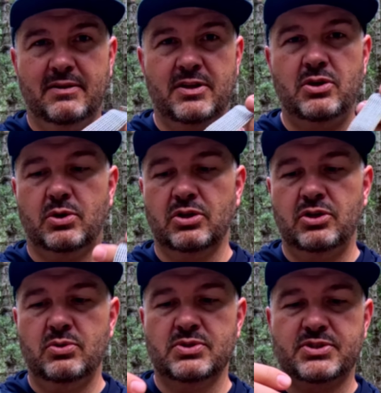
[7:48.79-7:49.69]
that you can
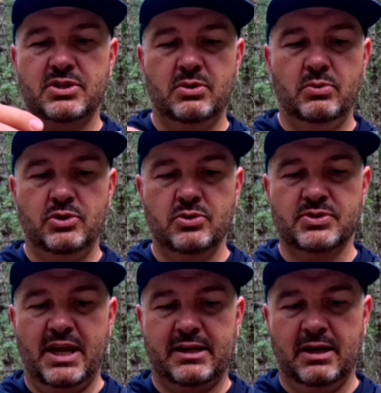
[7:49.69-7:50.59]
use
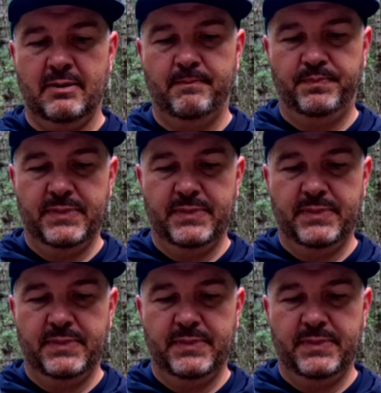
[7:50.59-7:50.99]
like a